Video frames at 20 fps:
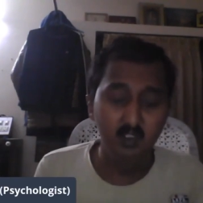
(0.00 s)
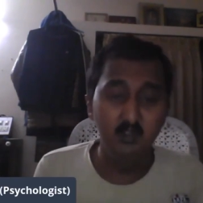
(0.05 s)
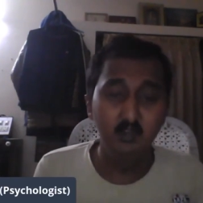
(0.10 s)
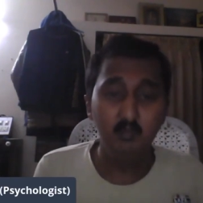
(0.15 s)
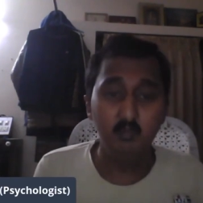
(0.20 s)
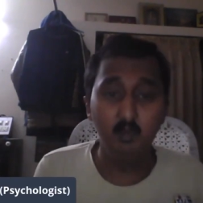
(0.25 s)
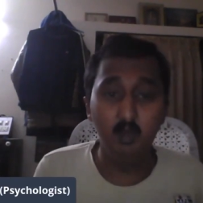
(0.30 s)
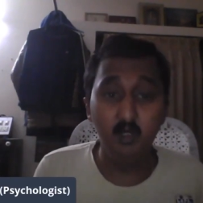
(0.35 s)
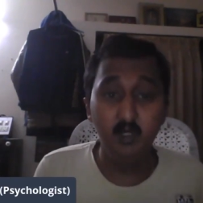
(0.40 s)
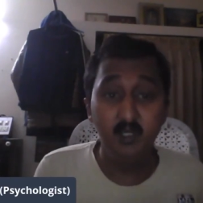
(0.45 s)

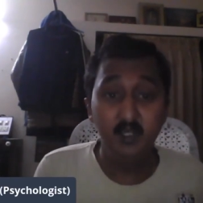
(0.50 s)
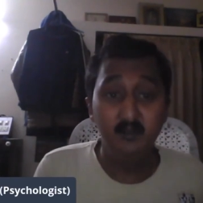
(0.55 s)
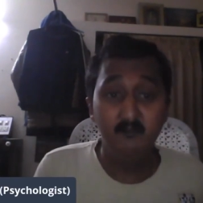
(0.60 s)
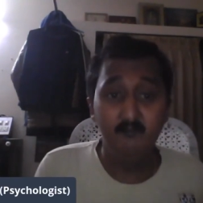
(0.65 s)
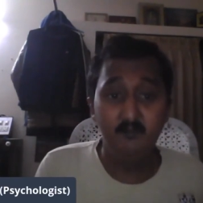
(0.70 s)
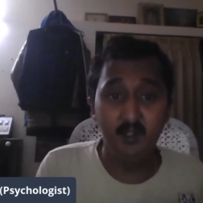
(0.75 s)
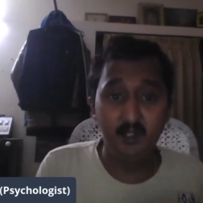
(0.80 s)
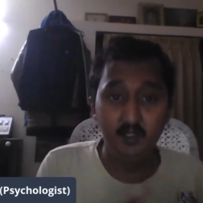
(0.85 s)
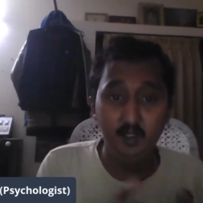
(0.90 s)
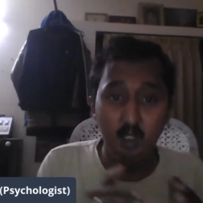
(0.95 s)
So
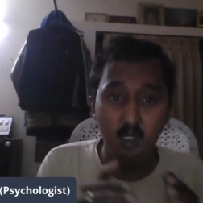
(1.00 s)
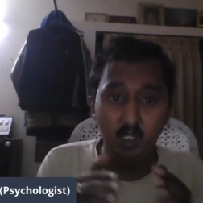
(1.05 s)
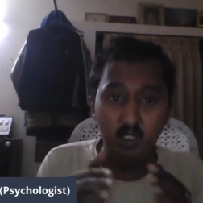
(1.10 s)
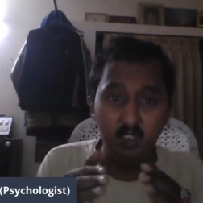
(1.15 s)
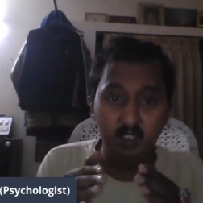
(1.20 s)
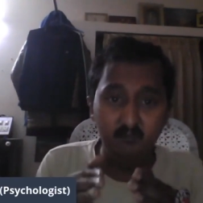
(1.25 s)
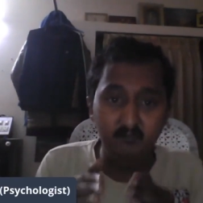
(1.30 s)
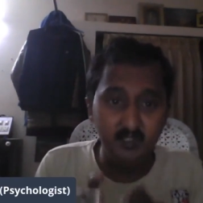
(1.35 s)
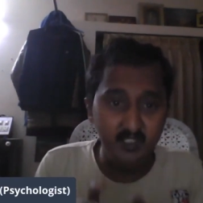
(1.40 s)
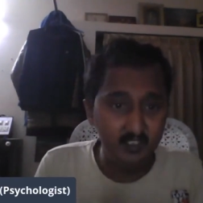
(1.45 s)
When you are
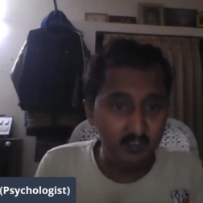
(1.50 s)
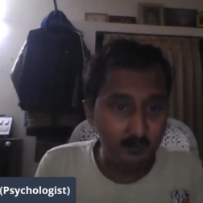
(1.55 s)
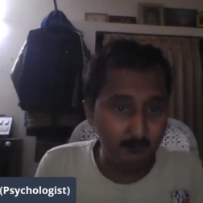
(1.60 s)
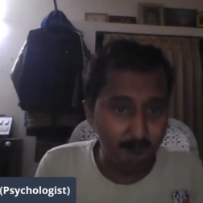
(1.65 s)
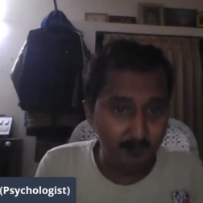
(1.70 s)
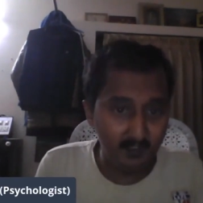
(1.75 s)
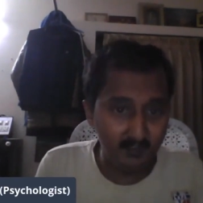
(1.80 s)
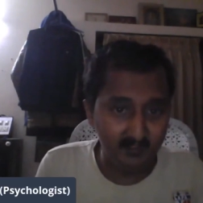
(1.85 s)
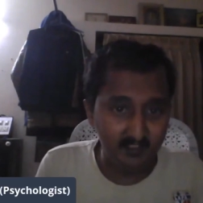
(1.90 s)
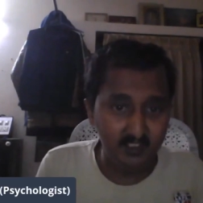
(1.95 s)
living in the
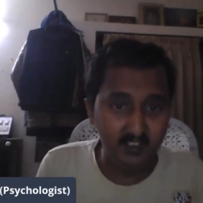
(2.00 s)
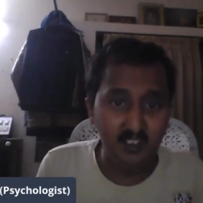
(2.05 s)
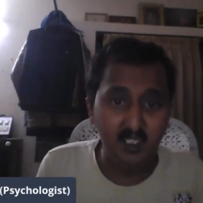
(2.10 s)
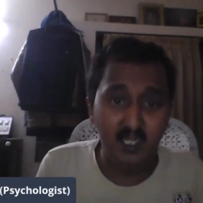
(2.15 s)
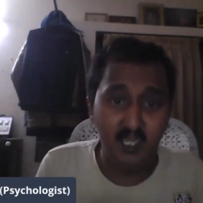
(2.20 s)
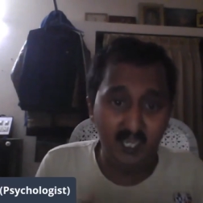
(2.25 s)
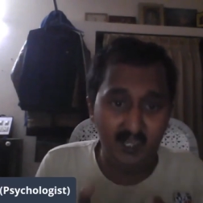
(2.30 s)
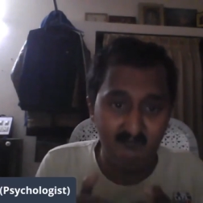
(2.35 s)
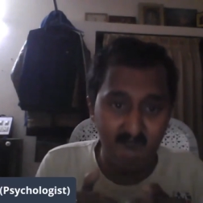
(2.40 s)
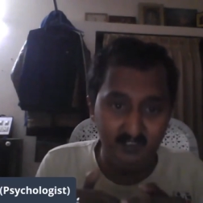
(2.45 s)
present,
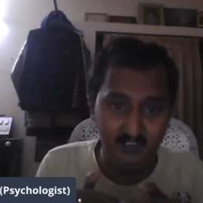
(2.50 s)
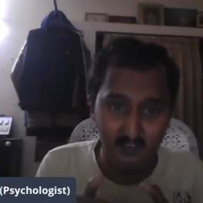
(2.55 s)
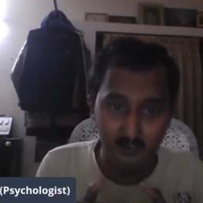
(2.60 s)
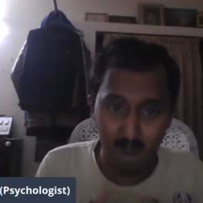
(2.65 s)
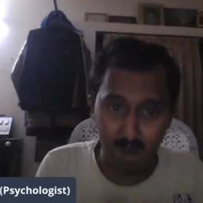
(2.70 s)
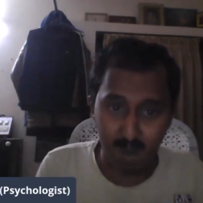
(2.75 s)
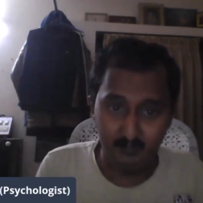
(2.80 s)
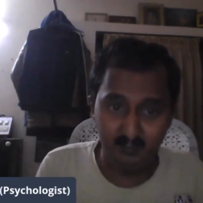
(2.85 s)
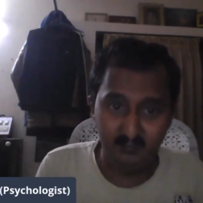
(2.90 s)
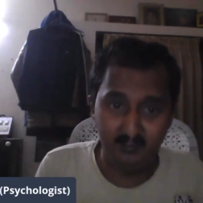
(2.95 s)
have it in
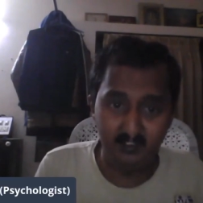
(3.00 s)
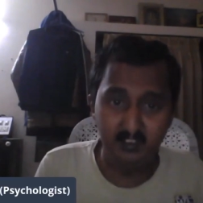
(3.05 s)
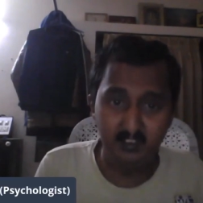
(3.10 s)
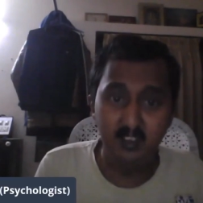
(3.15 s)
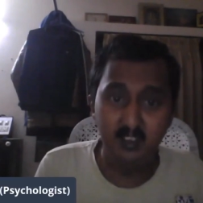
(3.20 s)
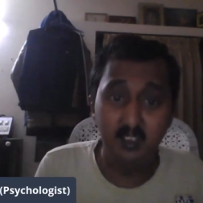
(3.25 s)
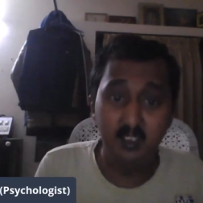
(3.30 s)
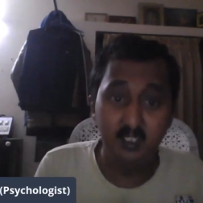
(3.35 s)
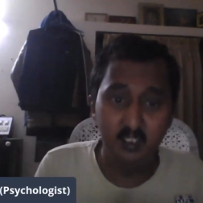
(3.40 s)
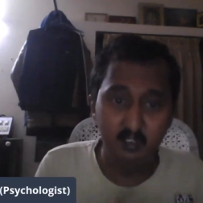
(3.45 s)
the present,
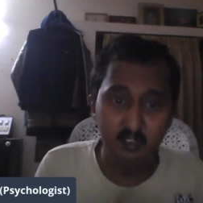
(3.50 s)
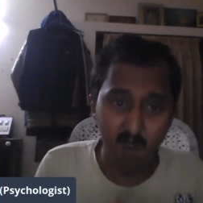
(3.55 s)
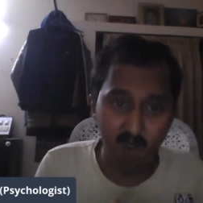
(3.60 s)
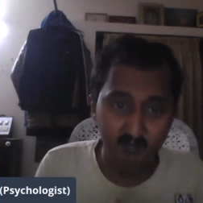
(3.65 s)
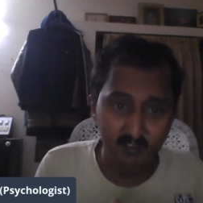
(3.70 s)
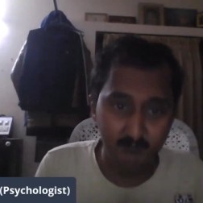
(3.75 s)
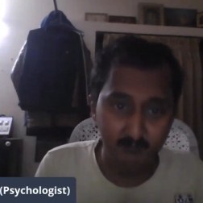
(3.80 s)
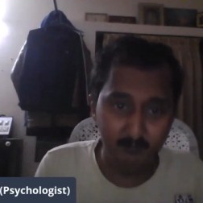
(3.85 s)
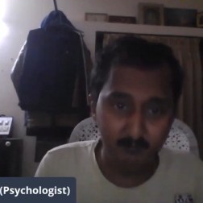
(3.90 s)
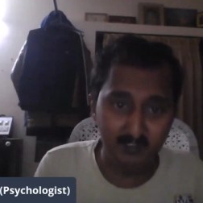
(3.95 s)
live
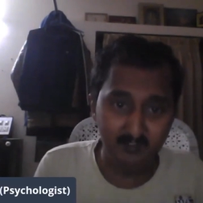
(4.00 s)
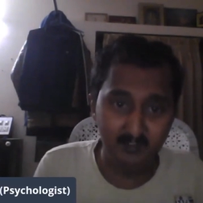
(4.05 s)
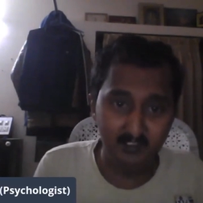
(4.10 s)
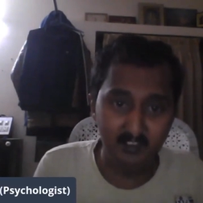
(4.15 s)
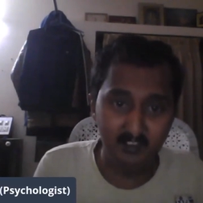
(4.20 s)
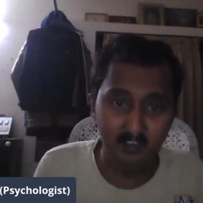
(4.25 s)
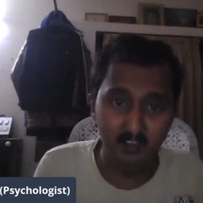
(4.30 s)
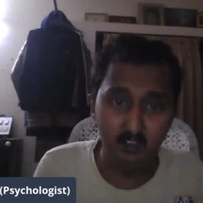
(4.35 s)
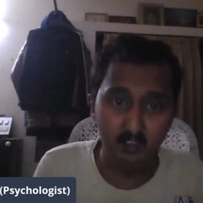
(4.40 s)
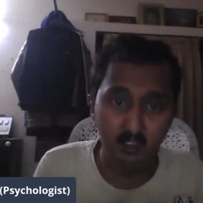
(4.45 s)
in
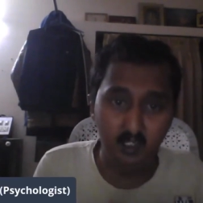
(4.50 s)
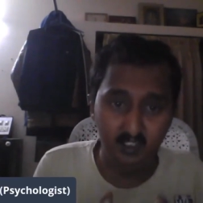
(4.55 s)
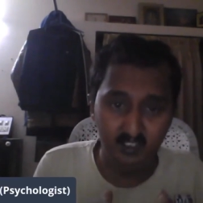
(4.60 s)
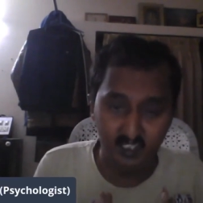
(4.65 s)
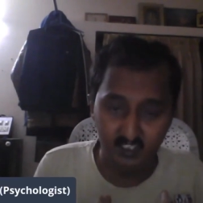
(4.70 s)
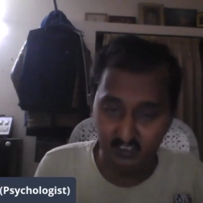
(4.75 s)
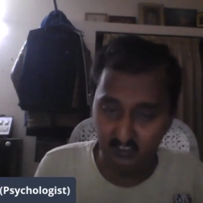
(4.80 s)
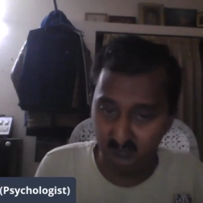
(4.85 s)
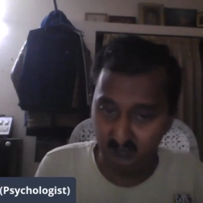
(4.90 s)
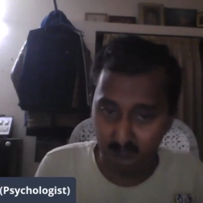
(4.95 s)
present.
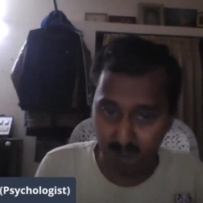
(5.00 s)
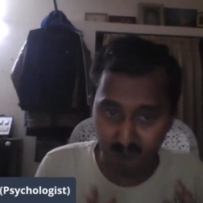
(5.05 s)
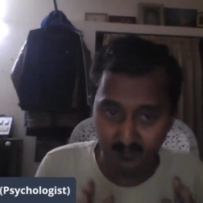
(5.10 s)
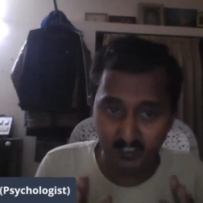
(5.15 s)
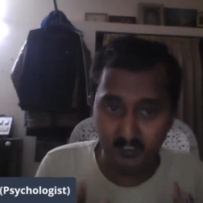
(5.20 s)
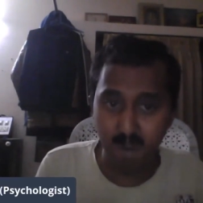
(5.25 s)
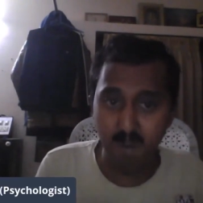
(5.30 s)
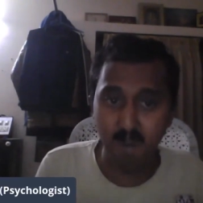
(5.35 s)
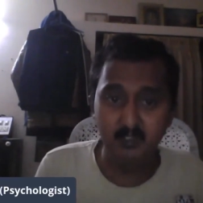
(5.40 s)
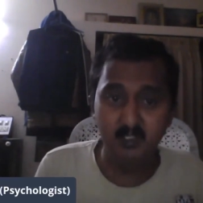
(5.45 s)
That is the
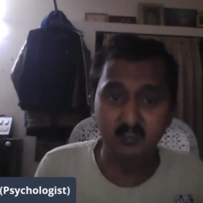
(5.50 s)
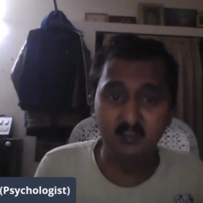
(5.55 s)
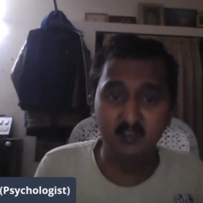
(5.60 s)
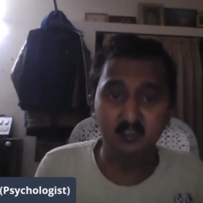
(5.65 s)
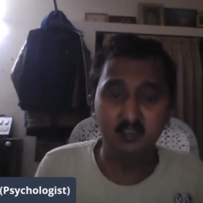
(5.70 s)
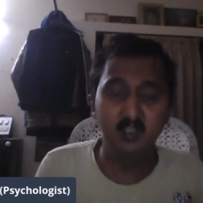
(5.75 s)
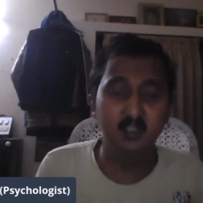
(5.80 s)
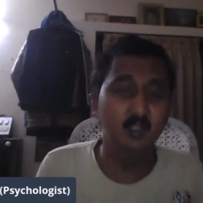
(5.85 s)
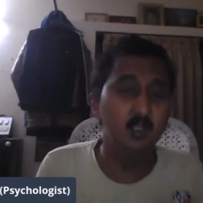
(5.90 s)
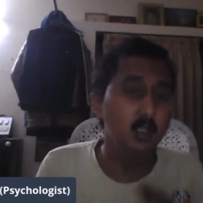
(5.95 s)
main major
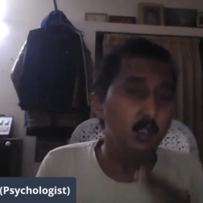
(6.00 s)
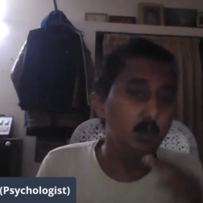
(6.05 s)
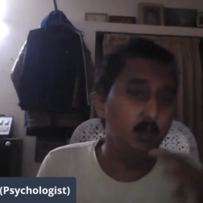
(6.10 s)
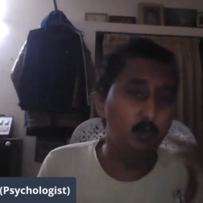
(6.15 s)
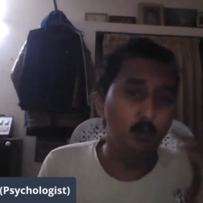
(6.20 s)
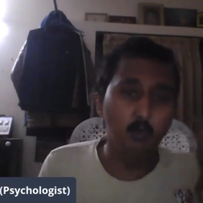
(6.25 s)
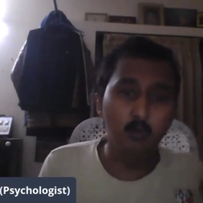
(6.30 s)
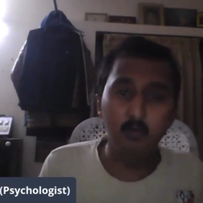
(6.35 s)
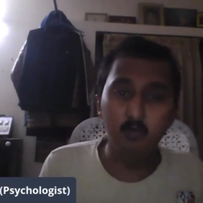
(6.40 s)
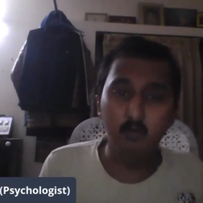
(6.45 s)
thing.
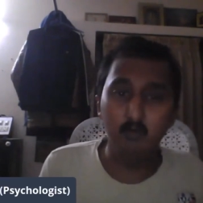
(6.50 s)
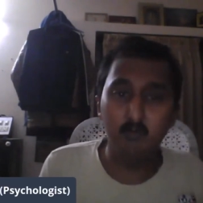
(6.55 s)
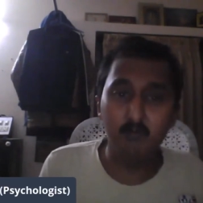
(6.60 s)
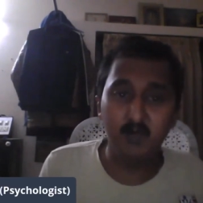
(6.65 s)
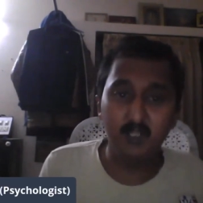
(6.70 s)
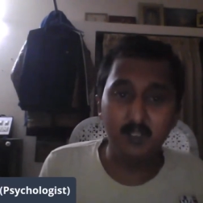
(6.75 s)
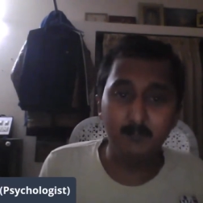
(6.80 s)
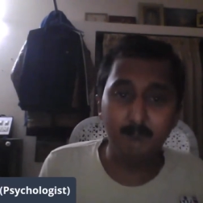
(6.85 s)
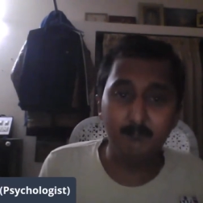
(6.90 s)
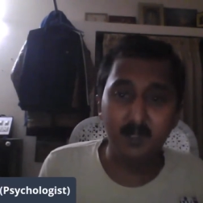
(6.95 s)
Don't look
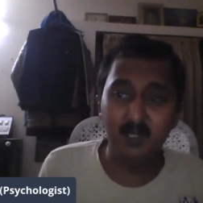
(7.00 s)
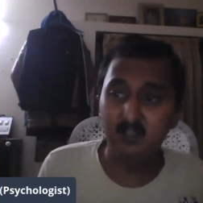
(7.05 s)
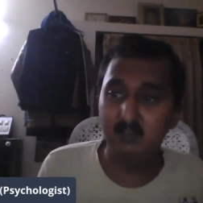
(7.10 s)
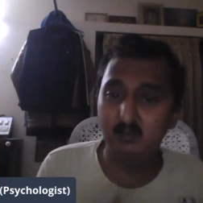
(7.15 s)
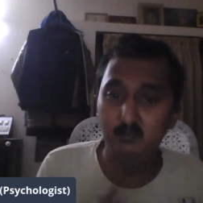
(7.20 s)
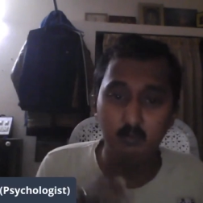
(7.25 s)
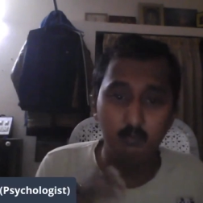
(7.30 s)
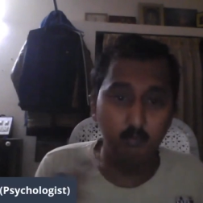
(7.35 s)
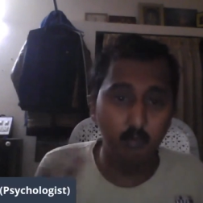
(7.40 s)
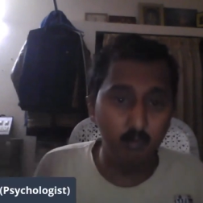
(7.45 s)
for the past,
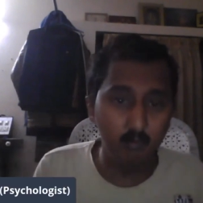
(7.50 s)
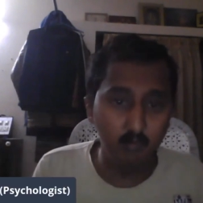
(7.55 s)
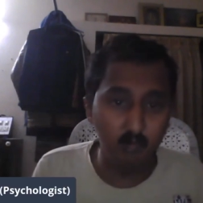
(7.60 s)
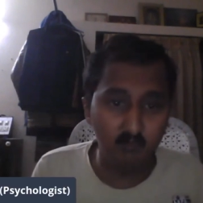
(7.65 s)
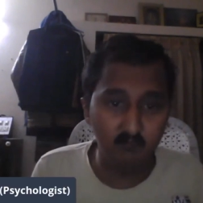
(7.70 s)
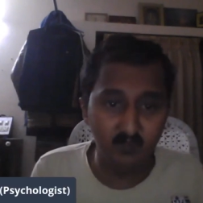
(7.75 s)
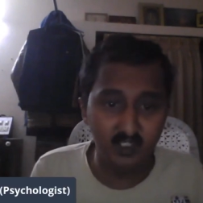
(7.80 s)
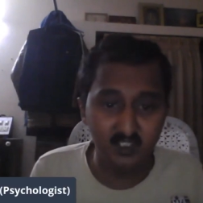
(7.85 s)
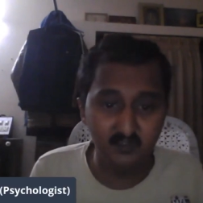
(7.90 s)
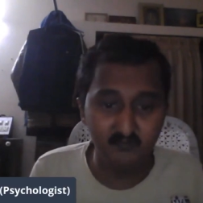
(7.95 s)
don't
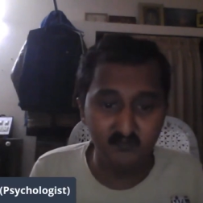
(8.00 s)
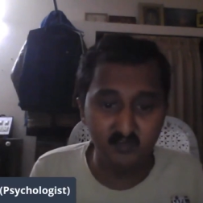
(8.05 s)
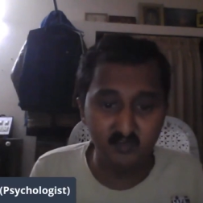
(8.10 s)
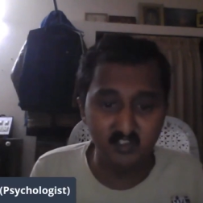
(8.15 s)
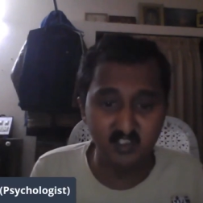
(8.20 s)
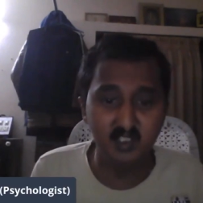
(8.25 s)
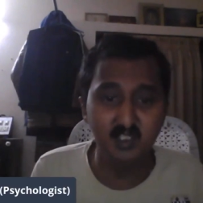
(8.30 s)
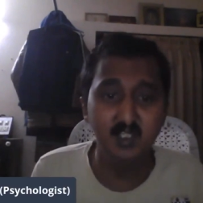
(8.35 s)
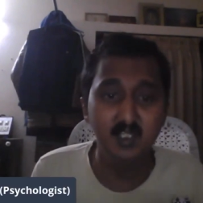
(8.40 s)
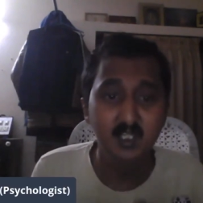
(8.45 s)
look for the
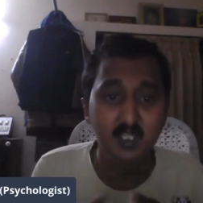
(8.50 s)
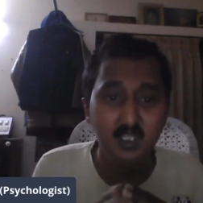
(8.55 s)
future.